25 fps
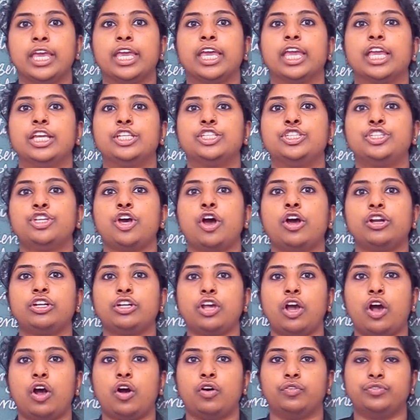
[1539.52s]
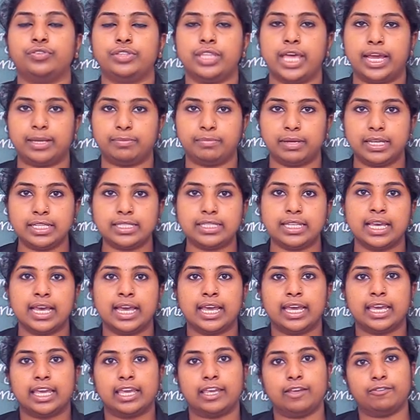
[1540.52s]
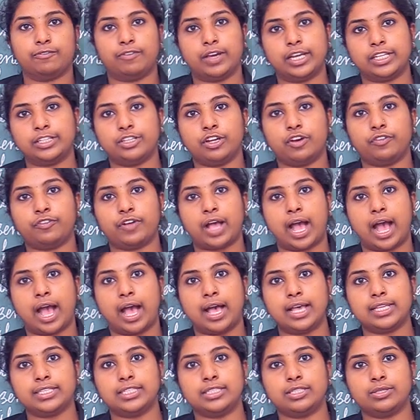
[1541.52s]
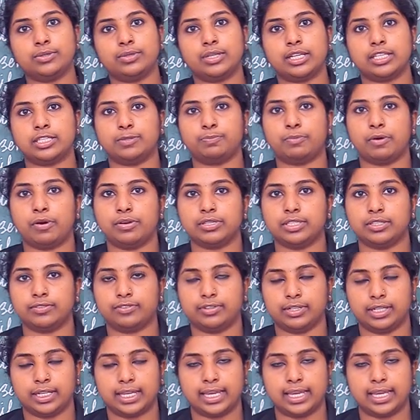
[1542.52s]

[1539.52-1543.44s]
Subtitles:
He shot off. That means he went off as soon as possible.